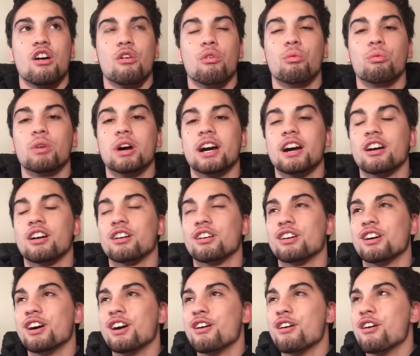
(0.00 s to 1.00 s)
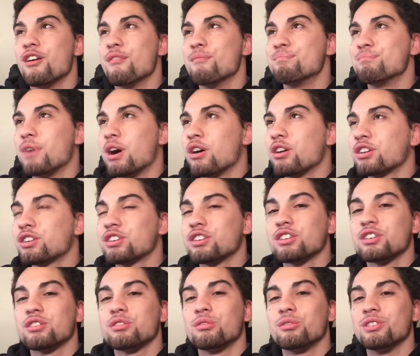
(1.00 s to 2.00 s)
where
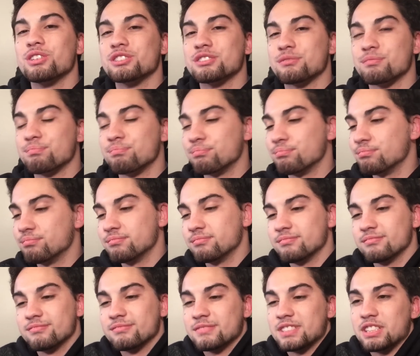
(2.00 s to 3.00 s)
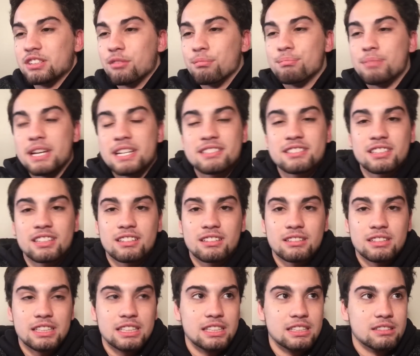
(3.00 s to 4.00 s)
Parker was, you know,
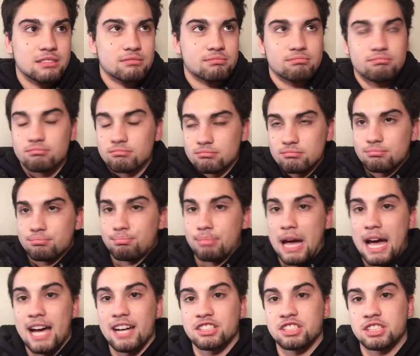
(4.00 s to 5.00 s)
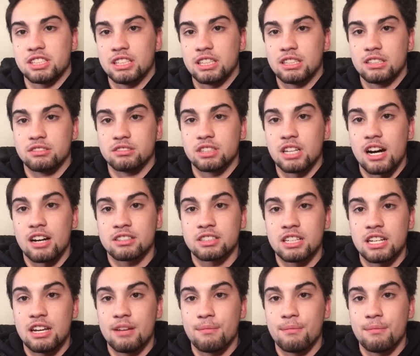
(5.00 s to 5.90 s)
basically bashing Docta